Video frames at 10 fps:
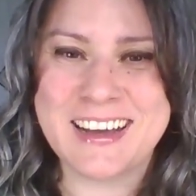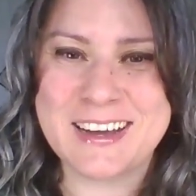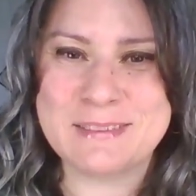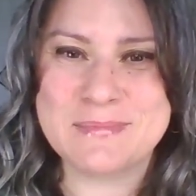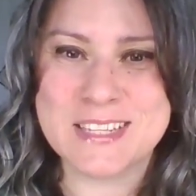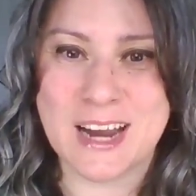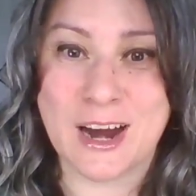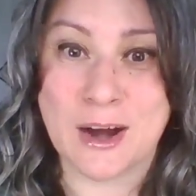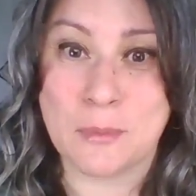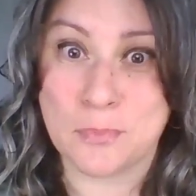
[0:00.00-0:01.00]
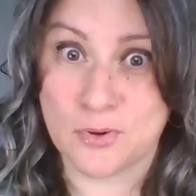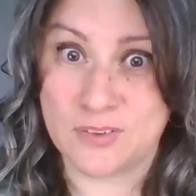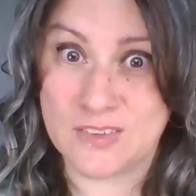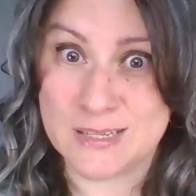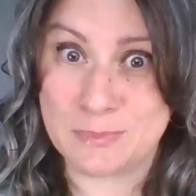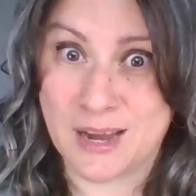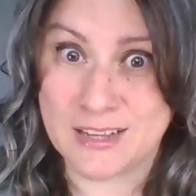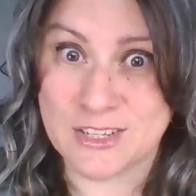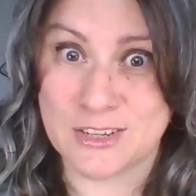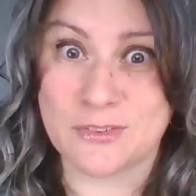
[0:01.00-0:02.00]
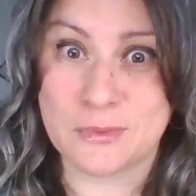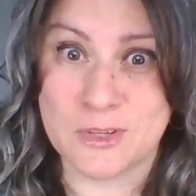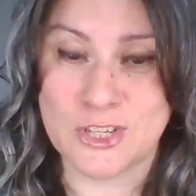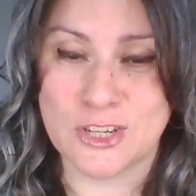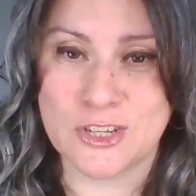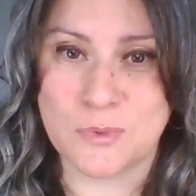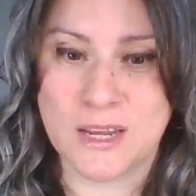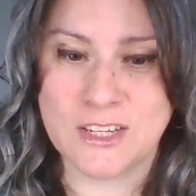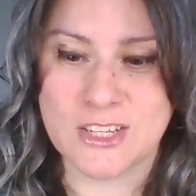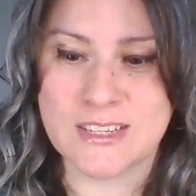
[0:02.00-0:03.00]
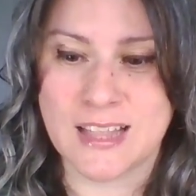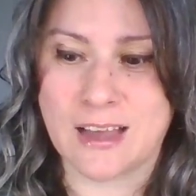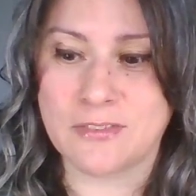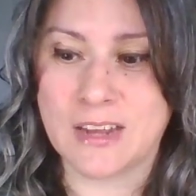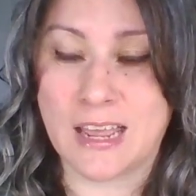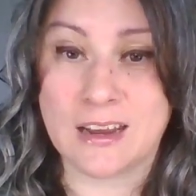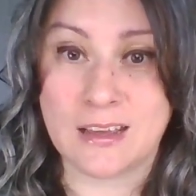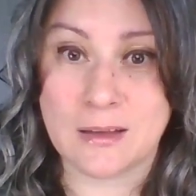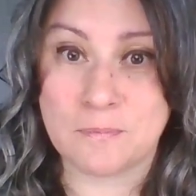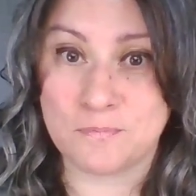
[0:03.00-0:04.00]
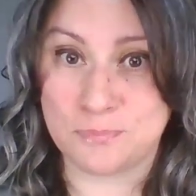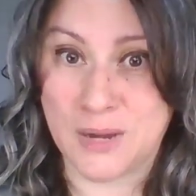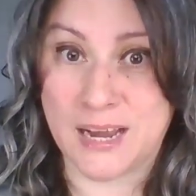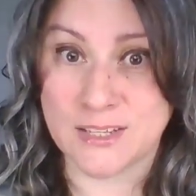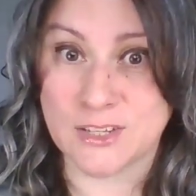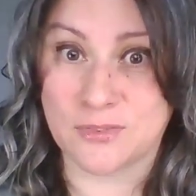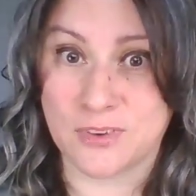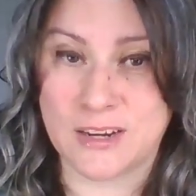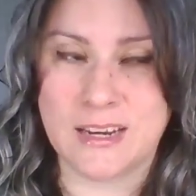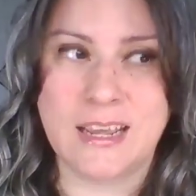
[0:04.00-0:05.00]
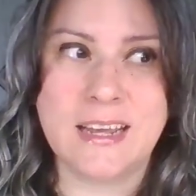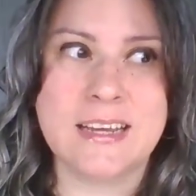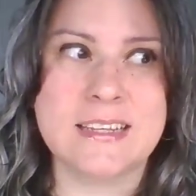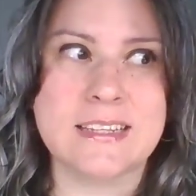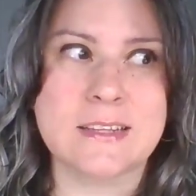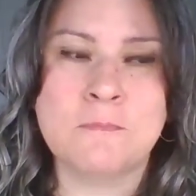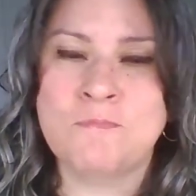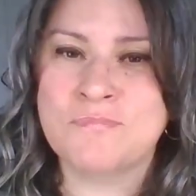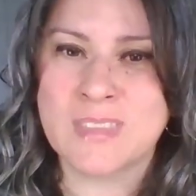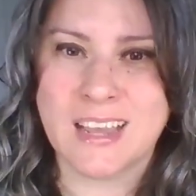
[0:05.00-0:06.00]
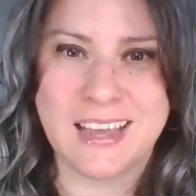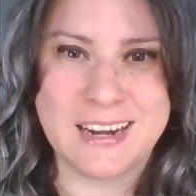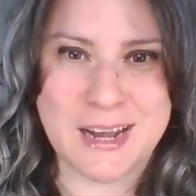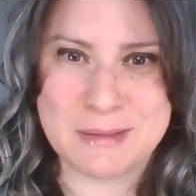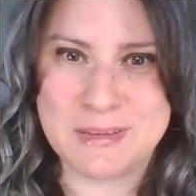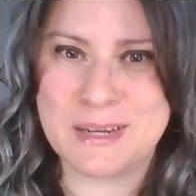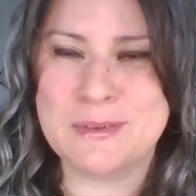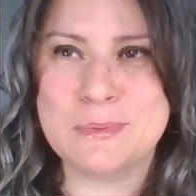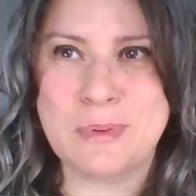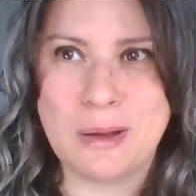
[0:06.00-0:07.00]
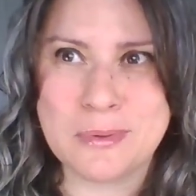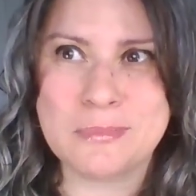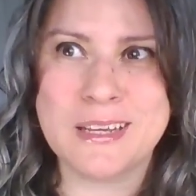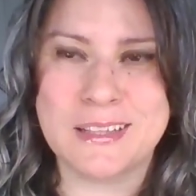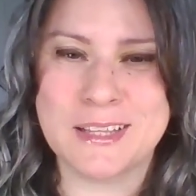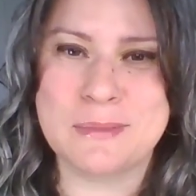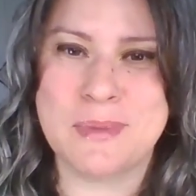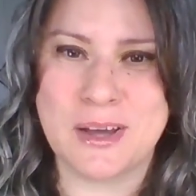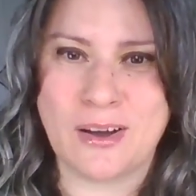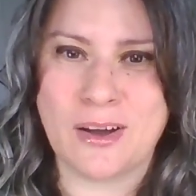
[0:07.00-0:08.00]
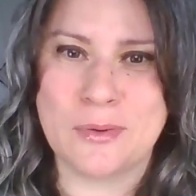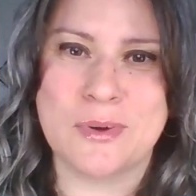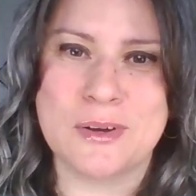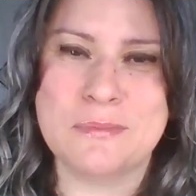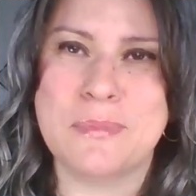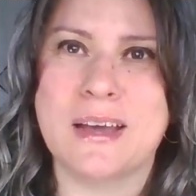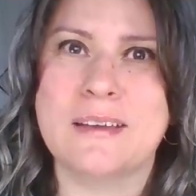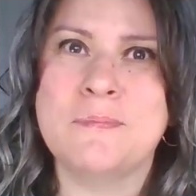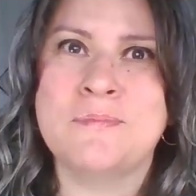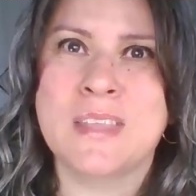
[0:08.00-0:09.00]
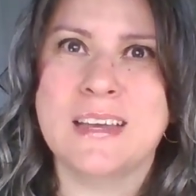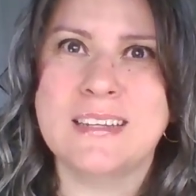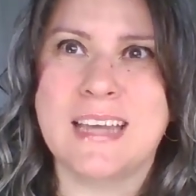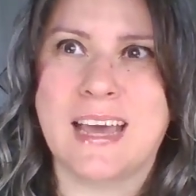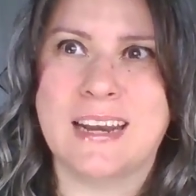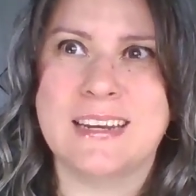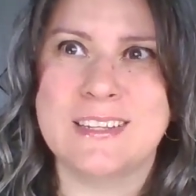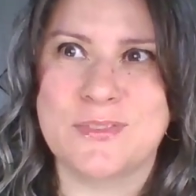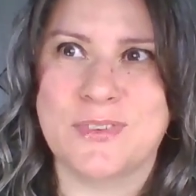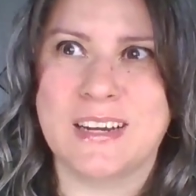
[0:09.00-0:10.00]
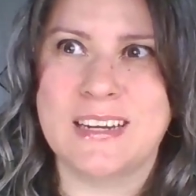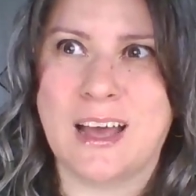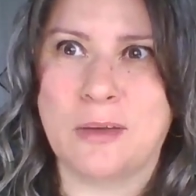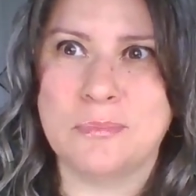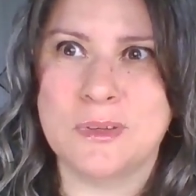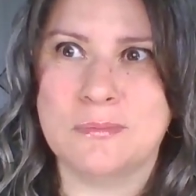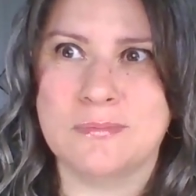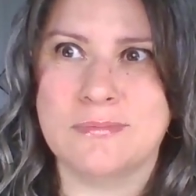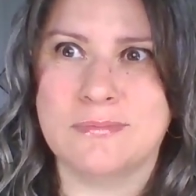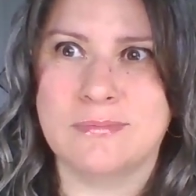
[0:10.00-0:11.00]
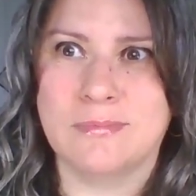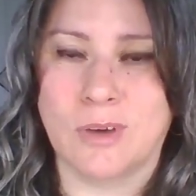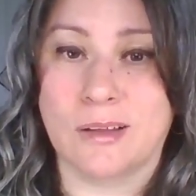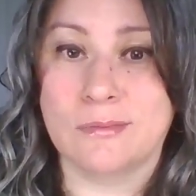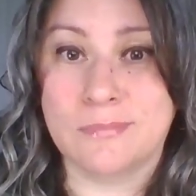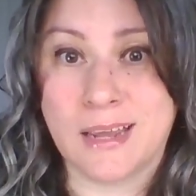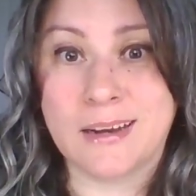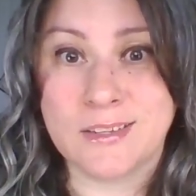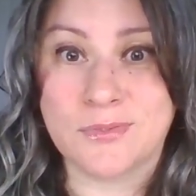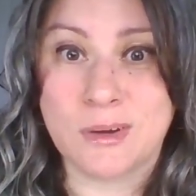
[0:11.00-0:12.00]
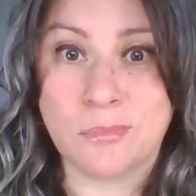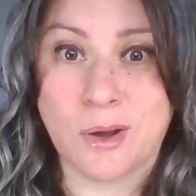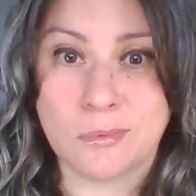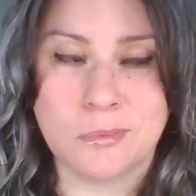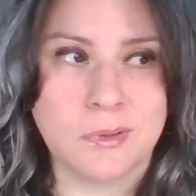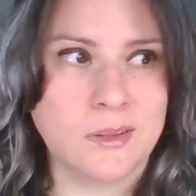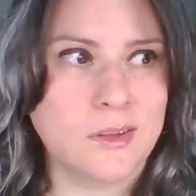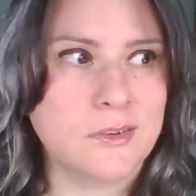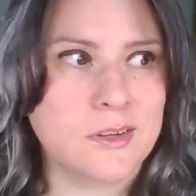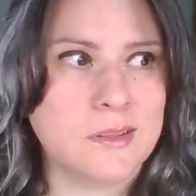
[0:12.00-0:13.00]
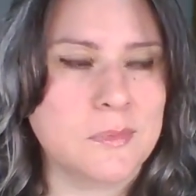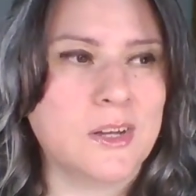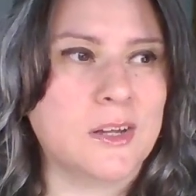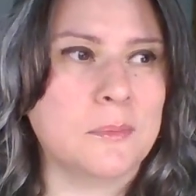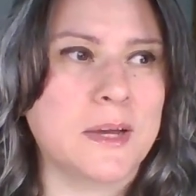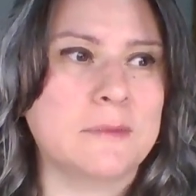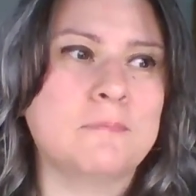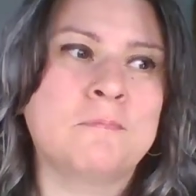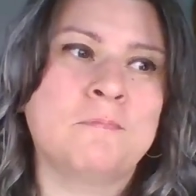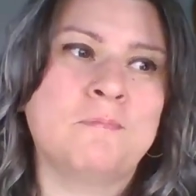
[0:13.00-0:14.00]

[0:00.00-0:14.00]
comes our previous pastor from the church we had just left and a pastor friend of his. And I mean, it was probably a little bit awkward, but dad and his friend helped them. Well, dad and his friend probably loaded them all, but